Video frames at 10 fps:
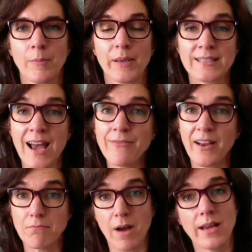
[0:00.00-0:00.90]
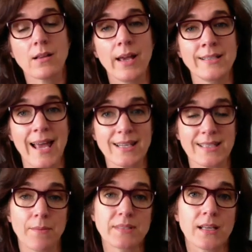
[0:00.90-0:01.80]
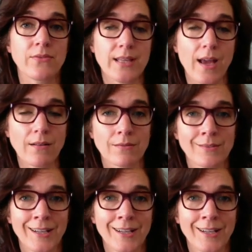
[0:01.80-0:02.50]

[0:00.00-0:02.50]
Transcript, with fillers: Because I find my clients ask themselves that,